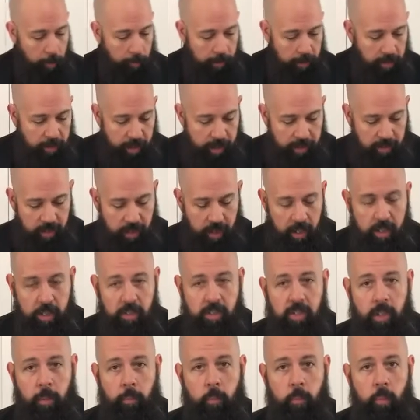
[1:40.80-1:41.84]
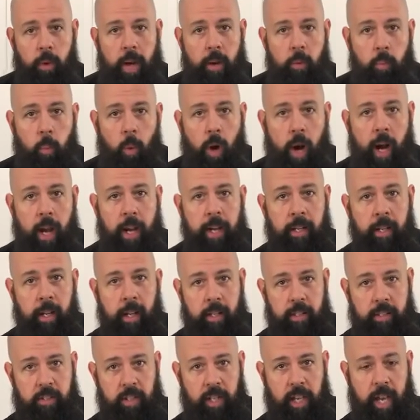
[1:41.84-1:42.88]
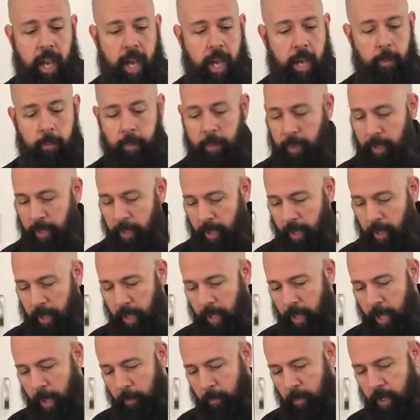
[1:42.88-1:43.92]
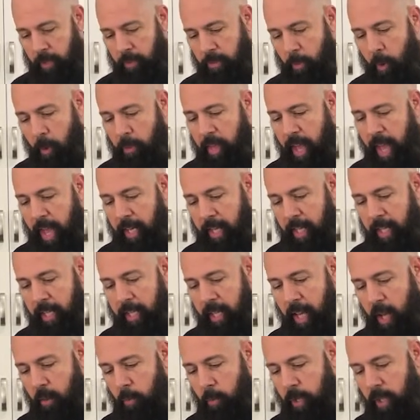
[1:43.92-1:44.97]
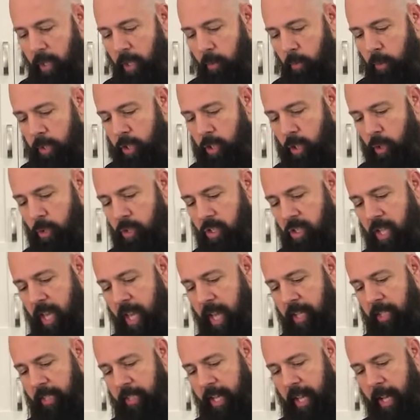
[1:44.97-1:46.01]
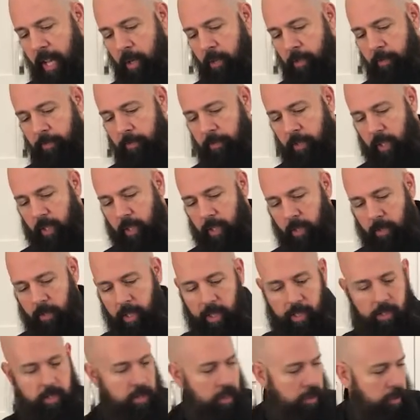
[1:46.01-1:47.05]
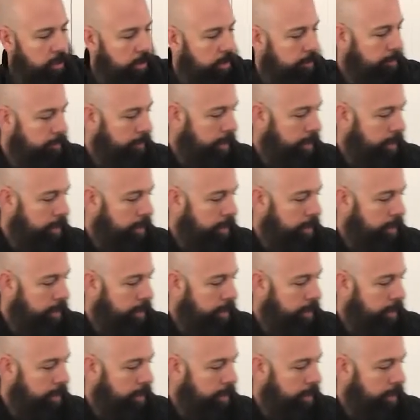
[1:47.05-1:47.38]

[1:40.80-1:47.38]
This is some red wine, it's a cab. I'm going to throw that in, and we're going to reduce that down. You can hear that sizzle.